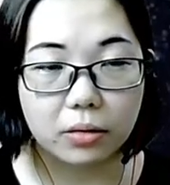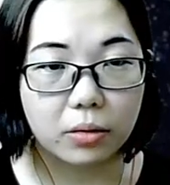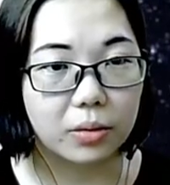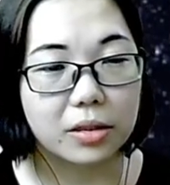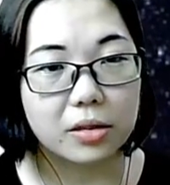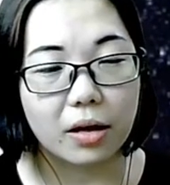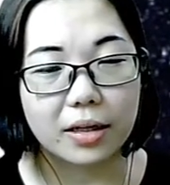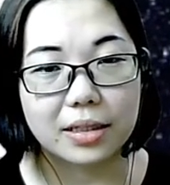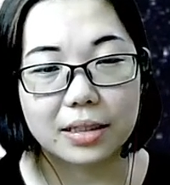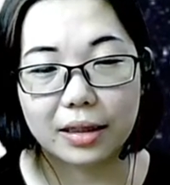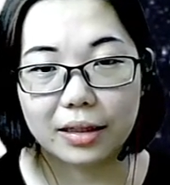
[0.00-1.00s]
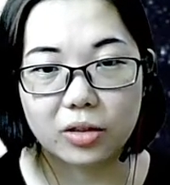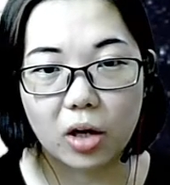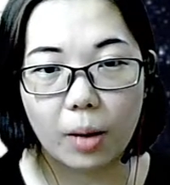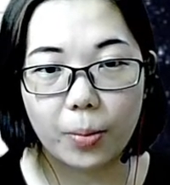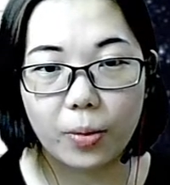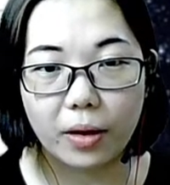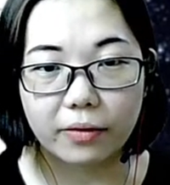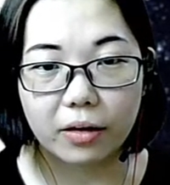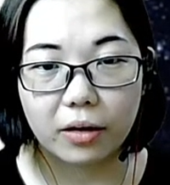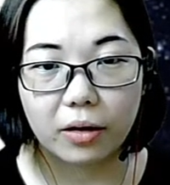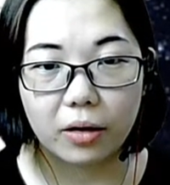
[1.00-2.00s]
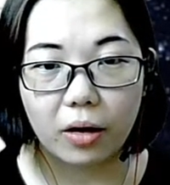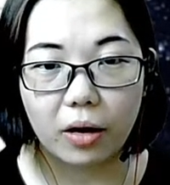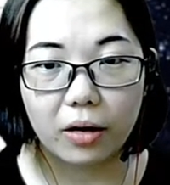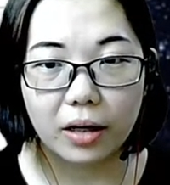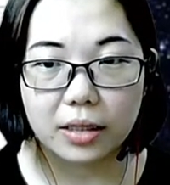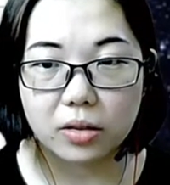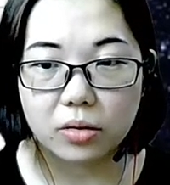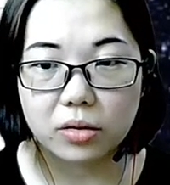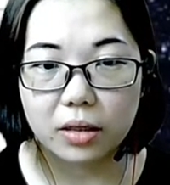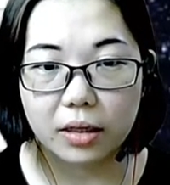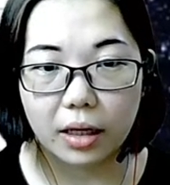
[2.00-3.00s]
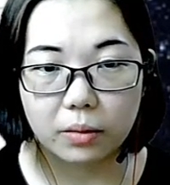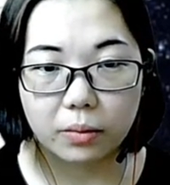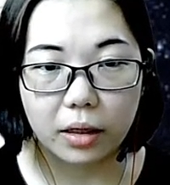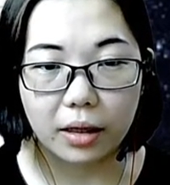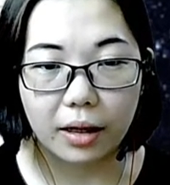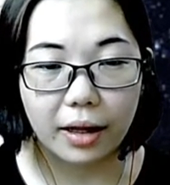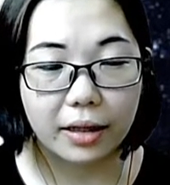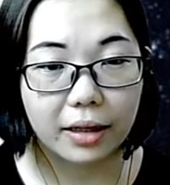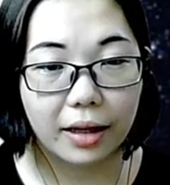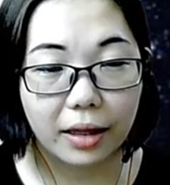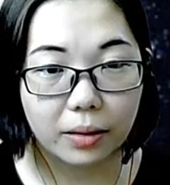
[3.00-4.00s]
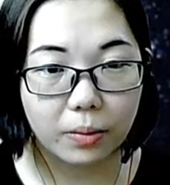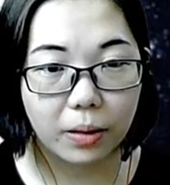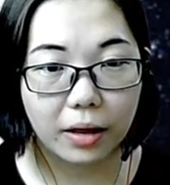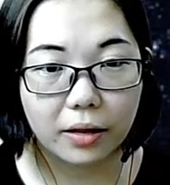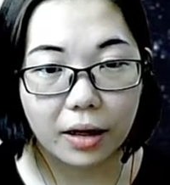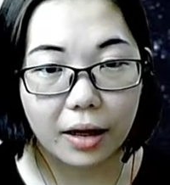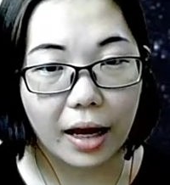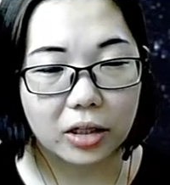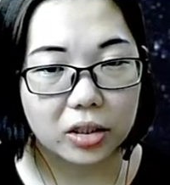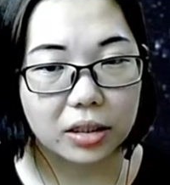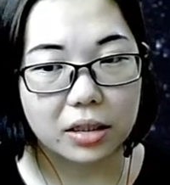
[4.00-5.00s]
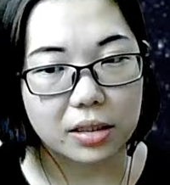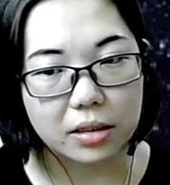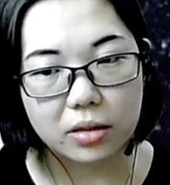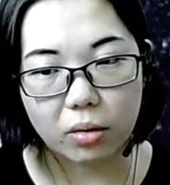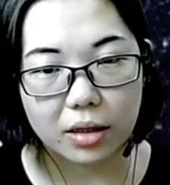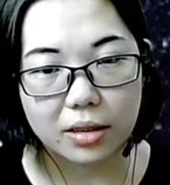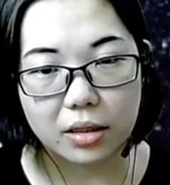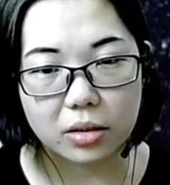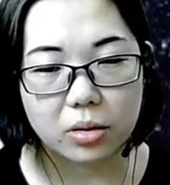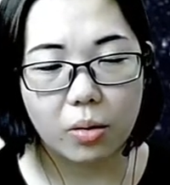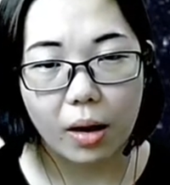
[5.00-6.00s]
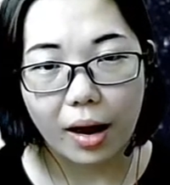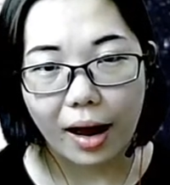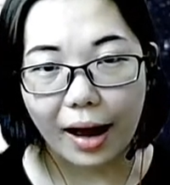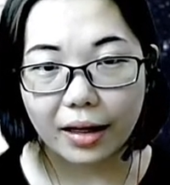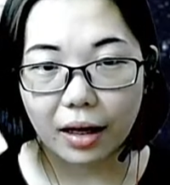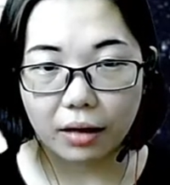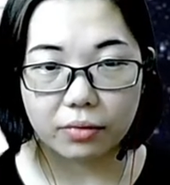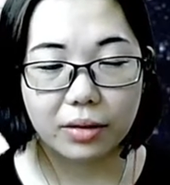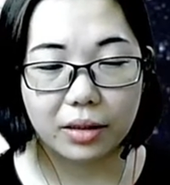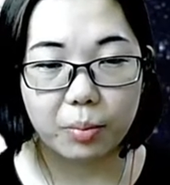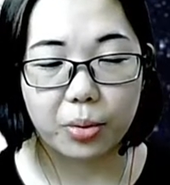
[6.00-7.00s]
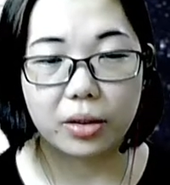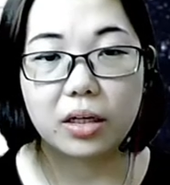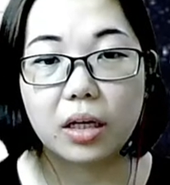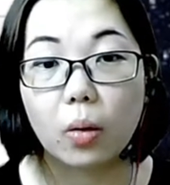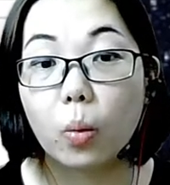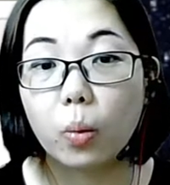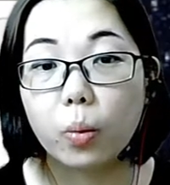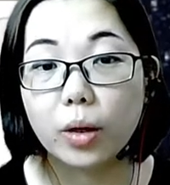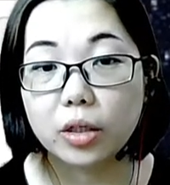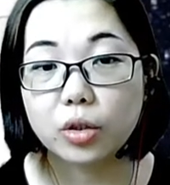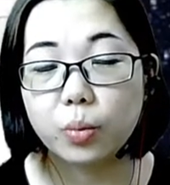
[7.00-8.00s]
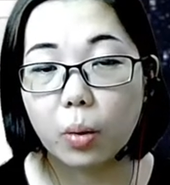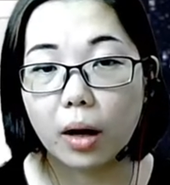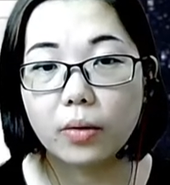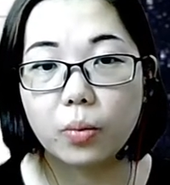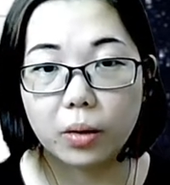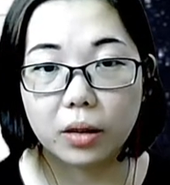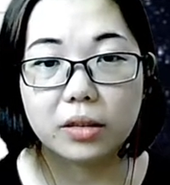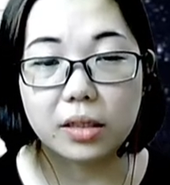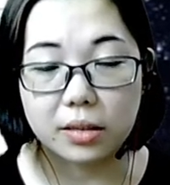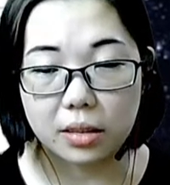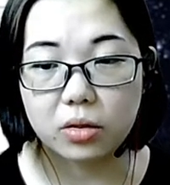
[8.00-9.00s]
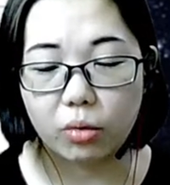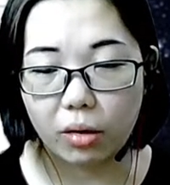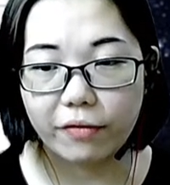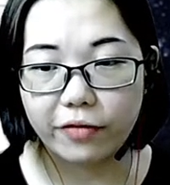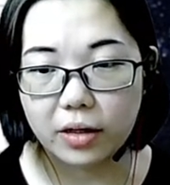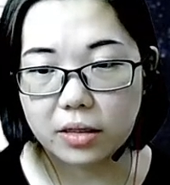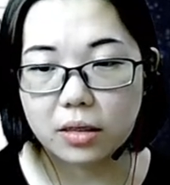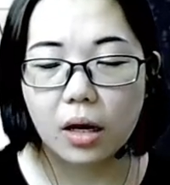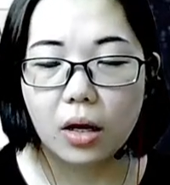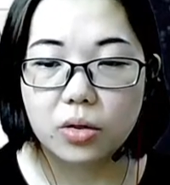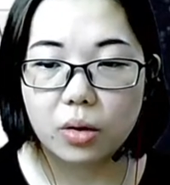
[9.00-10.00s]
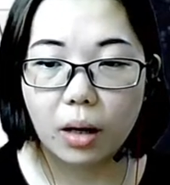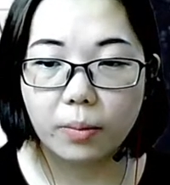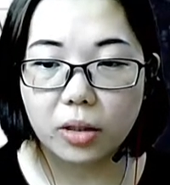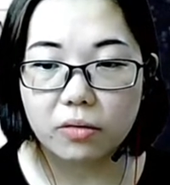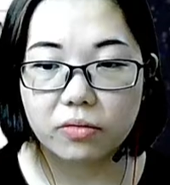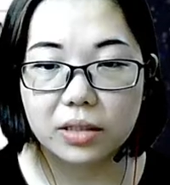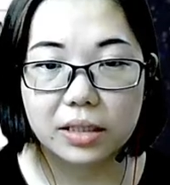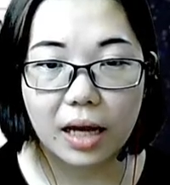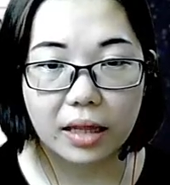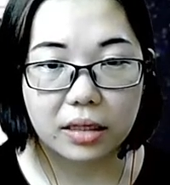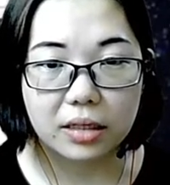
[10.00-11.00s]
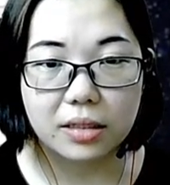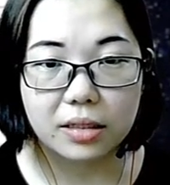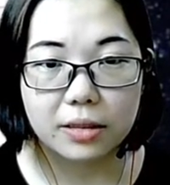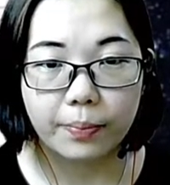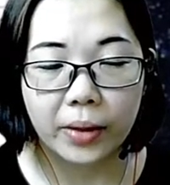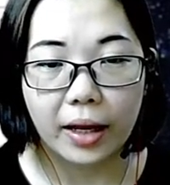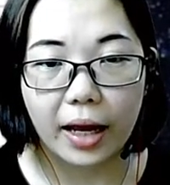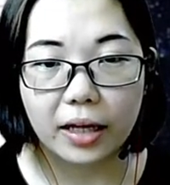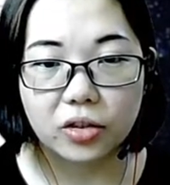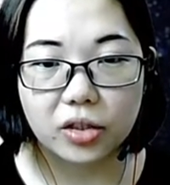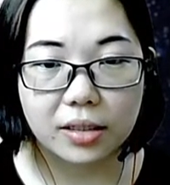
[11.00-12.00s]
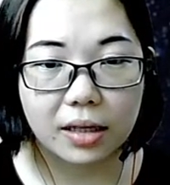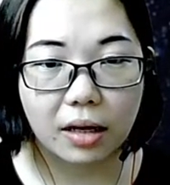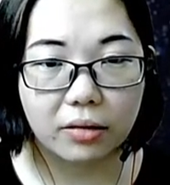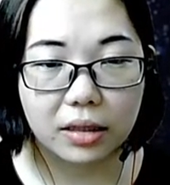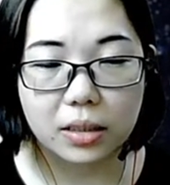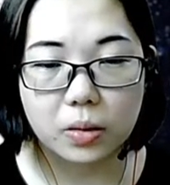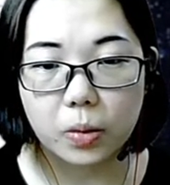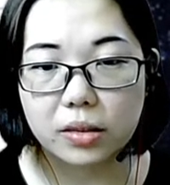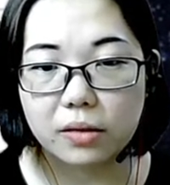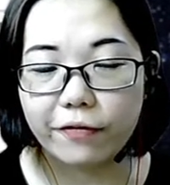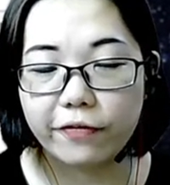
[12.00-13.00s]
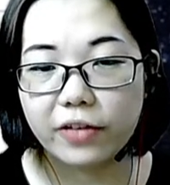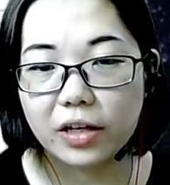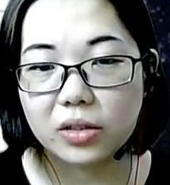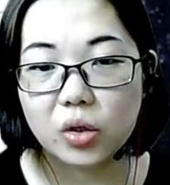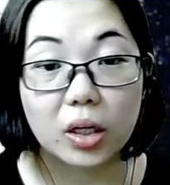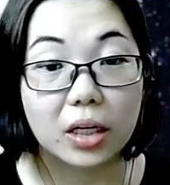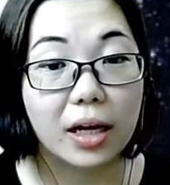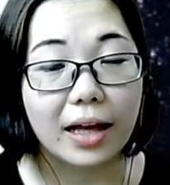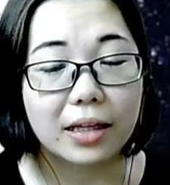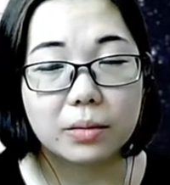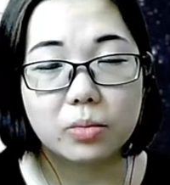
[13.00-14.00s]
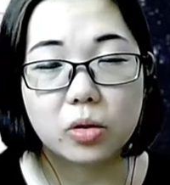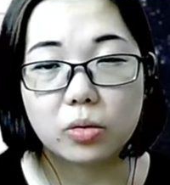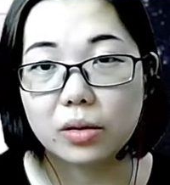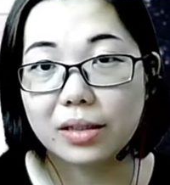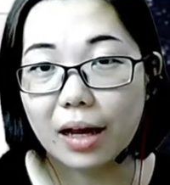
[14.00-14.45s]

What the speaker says: Oh, it's not, it's the top one. Or let's go to another one. Another one actually disintegrated. So I can't really predict which one will disintegrate first. So I'm gonna reset this. And just now, this was the first uranium atom to